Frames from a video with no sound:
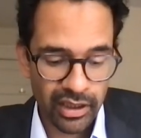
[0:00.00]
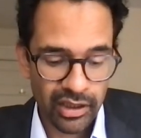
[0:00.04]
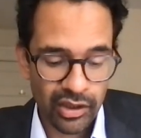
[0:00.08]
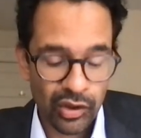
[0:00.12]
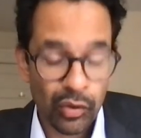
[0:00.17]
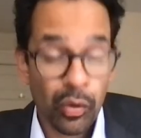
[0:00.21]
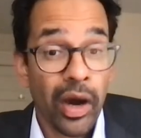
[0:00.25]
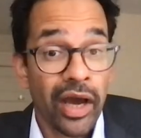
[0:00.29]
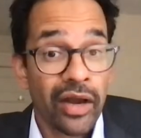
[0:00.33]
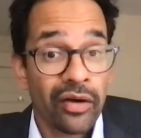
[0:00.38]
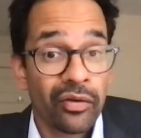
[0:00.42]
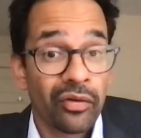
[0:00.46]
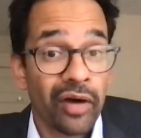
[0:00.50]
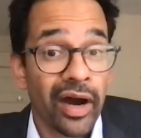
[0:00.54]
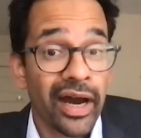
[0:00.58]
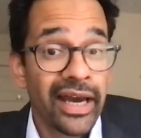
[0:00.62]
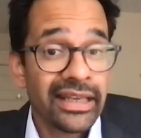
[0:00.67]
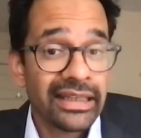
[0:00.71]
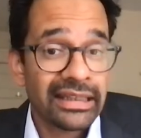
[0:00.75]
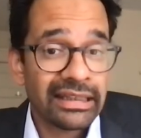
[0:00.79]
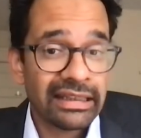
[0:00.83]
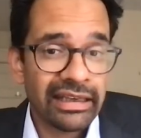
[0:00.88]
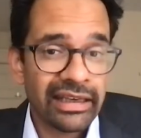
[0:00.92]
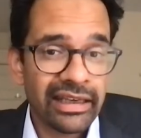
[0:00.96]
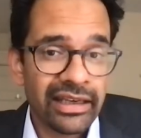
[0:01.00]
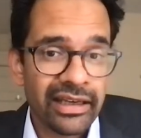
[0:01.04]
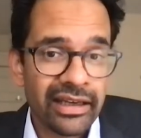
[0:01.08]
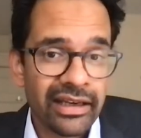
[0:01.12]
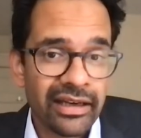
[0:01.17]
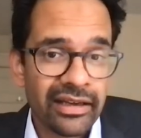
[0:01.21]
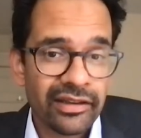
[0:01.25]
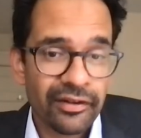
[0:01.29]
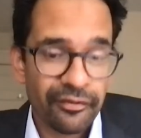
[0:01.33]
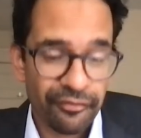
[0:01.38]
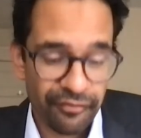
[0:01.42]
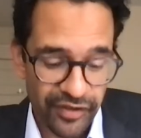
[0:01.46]
Quite rightly,
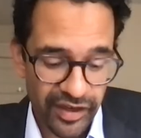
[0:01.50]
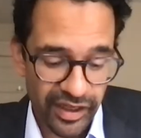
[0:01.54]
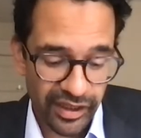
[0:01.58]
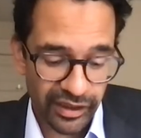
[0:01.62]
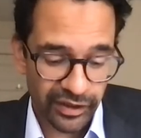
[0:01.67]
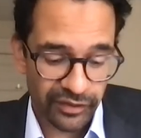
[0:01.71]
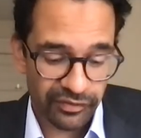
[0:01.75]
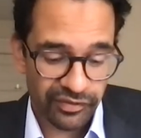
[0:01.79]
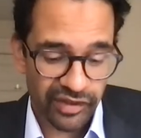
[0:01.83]
the field of